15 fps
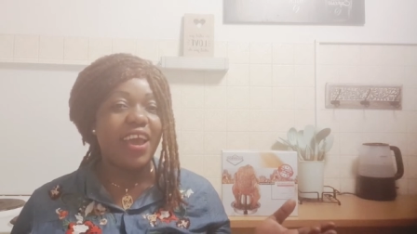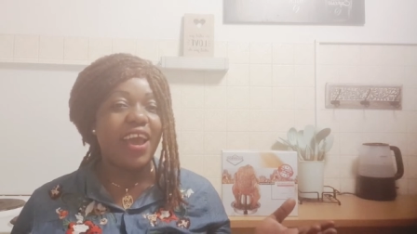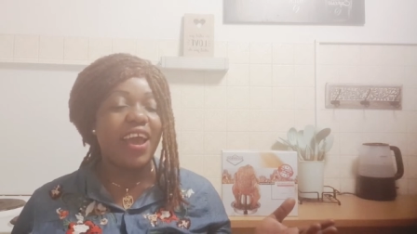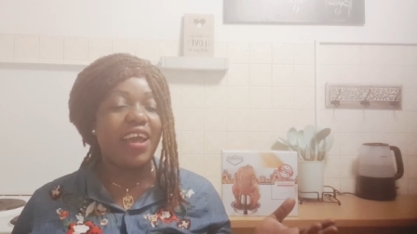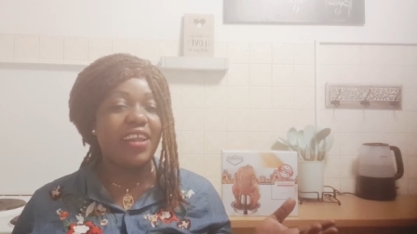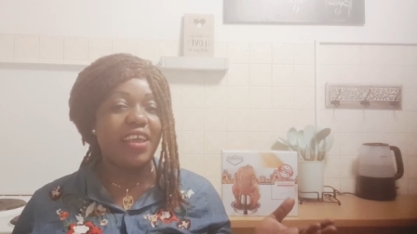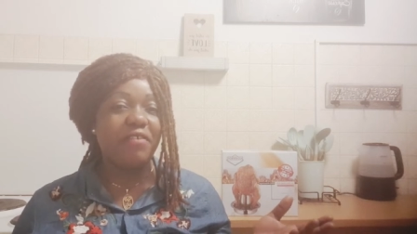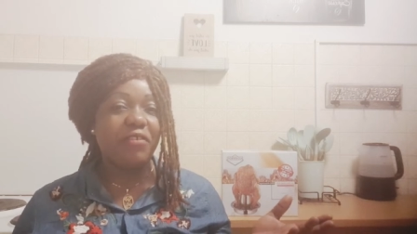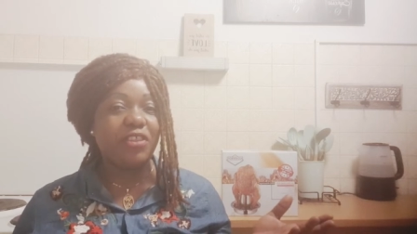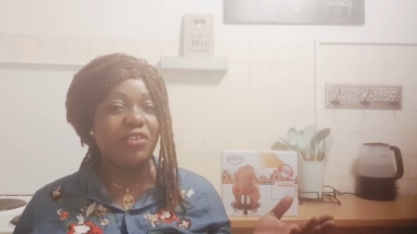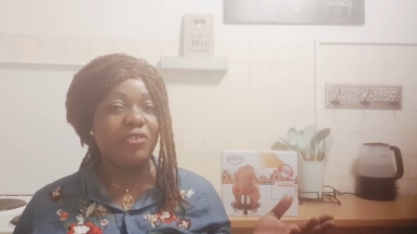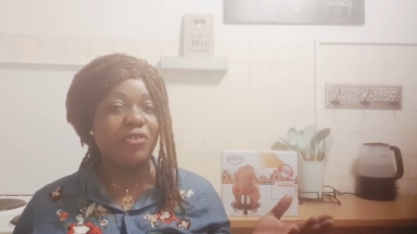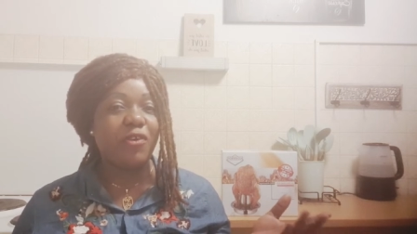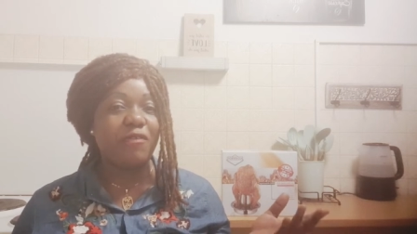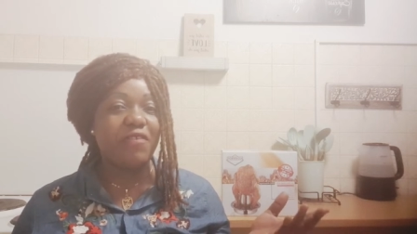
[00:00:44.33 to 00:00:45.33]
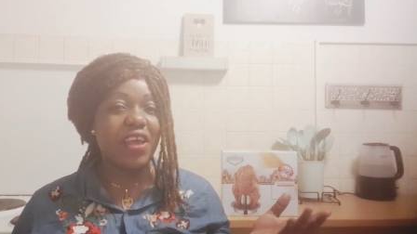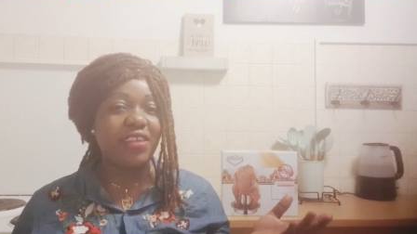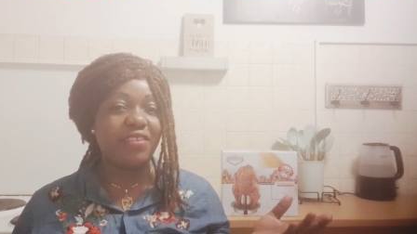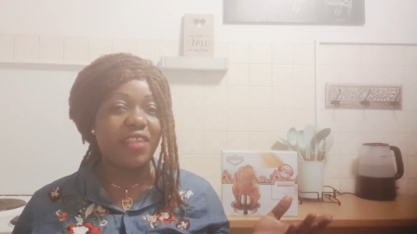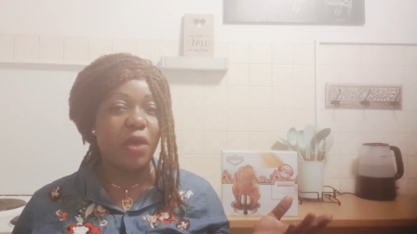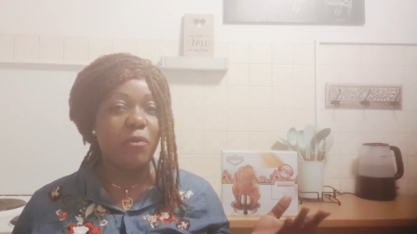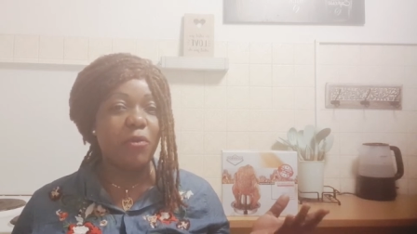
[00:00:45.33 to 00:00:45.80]
And if it is your
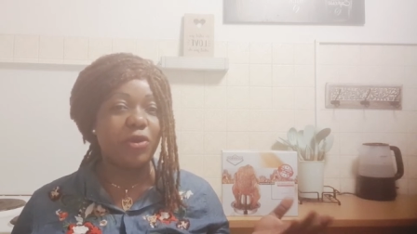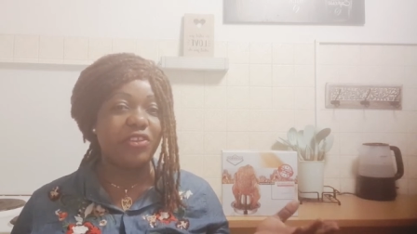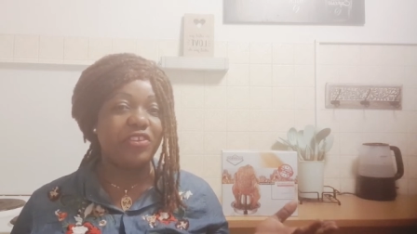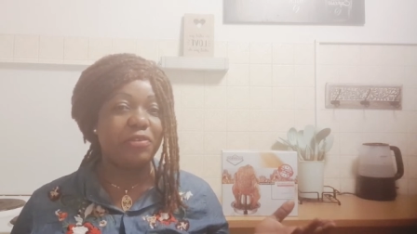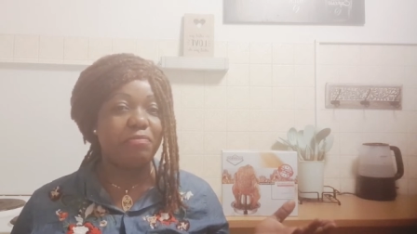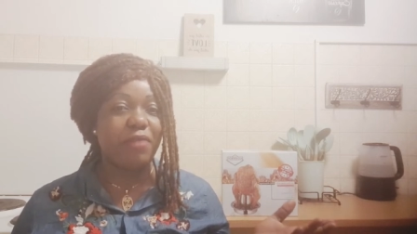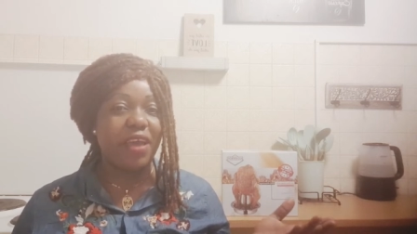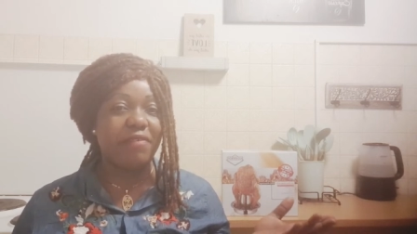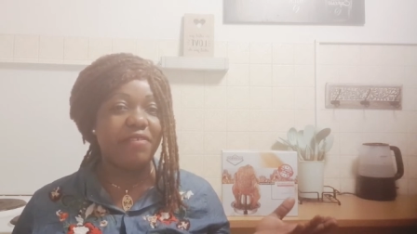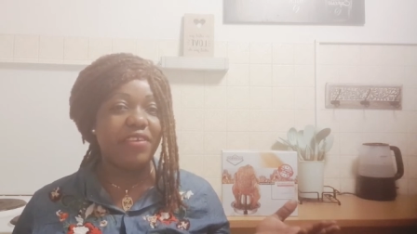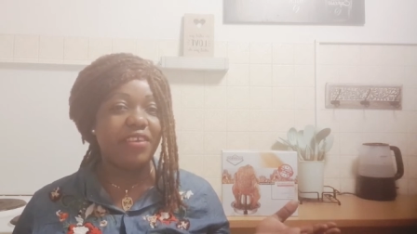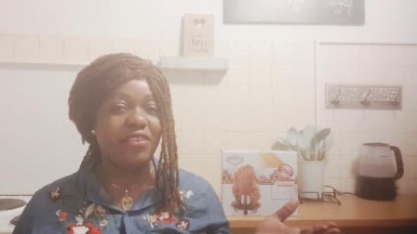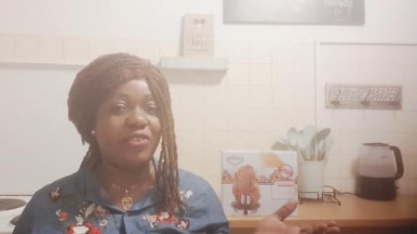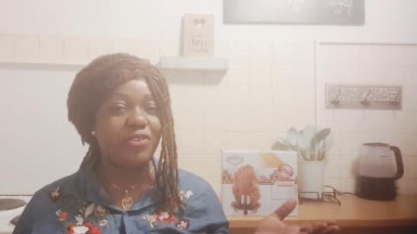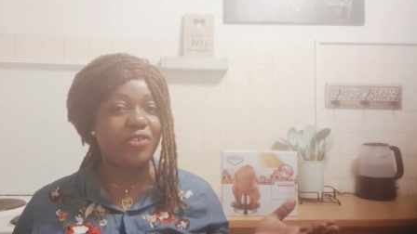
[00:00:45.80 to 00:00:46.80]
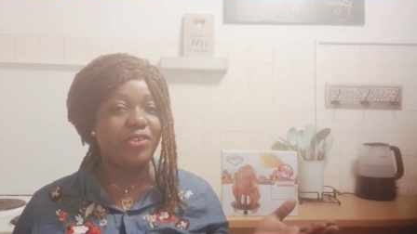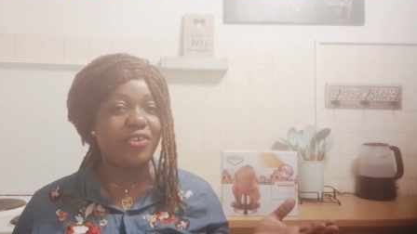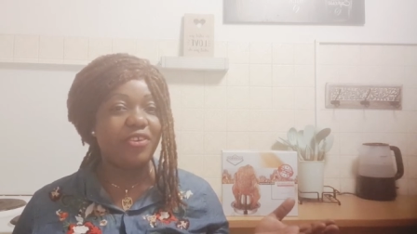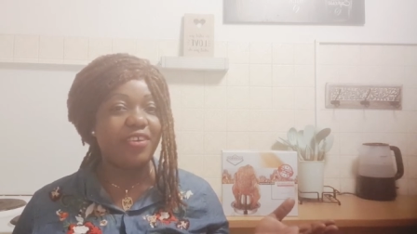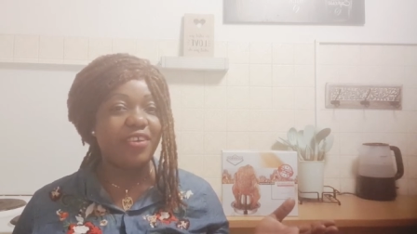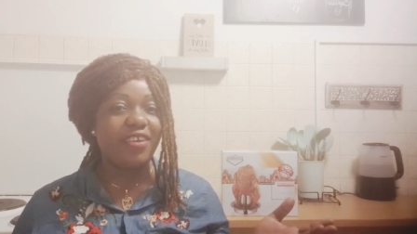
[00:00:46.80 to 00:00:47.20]
first time watching my video,